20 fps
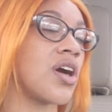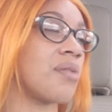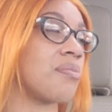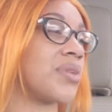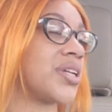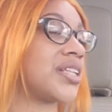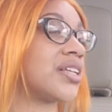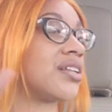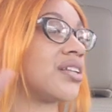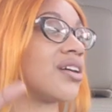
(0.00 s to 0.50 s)

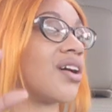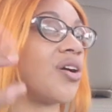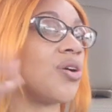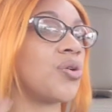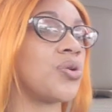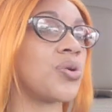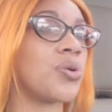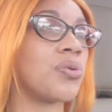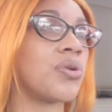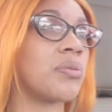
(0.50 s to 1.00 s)
but then the
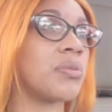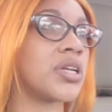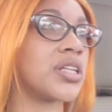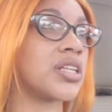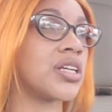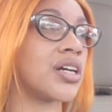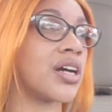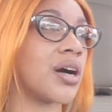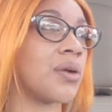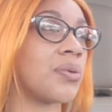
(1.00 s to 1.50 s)
older women
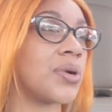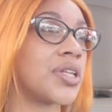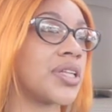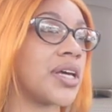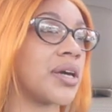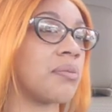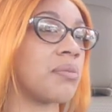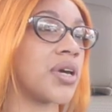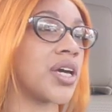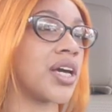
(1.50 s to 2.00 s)
think I want
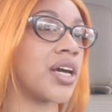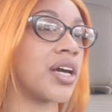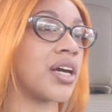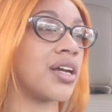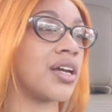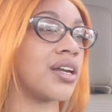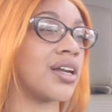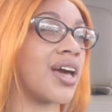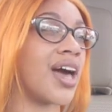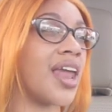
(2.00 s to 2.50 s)
their
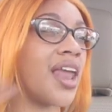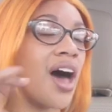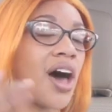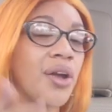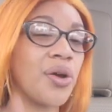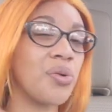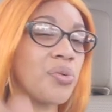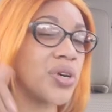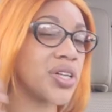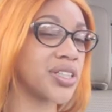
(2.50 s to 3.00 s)
man, and I
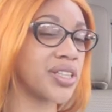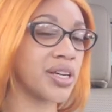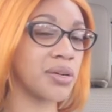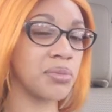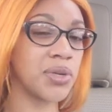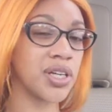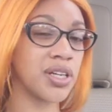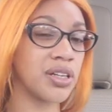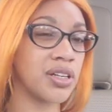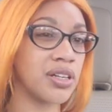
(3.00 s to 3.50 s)
don't want their
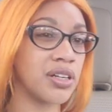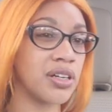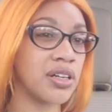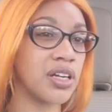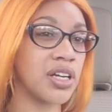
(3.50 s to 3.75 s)
man.